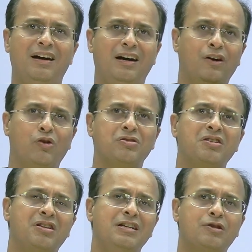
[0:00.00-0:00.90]
across
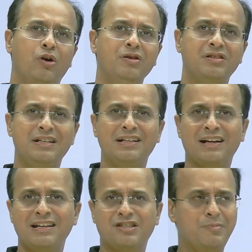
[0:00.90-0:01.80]
the three slots is
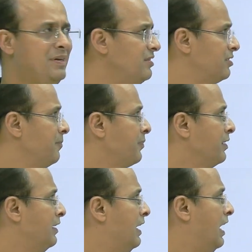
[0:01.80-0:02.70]
our estimates.
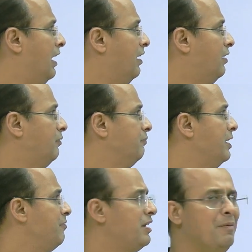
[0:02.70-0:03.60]

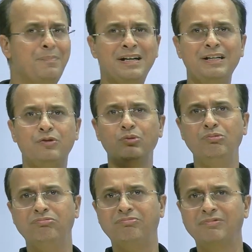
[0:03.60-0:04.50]
When we compare it
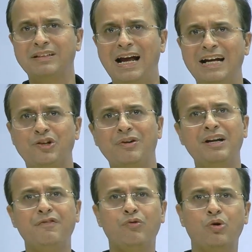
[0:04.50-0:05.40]
to CAT
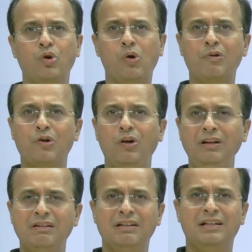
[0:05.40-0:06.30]
24
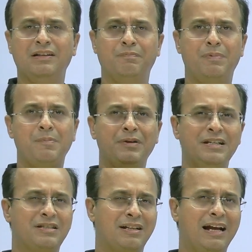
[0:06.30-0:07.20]
overall, paper
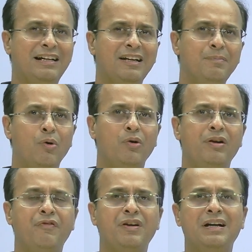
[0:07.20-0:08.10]
is slightly more
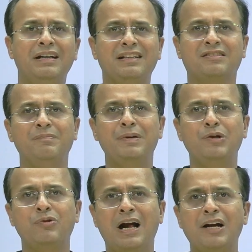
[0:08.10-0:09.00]
difficult as
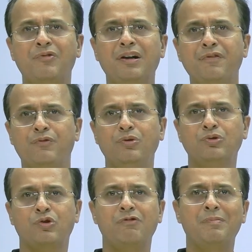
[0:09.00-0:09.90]
compared to CAT
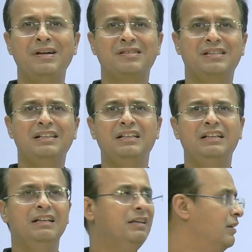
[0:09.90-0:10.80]
24. So we might see the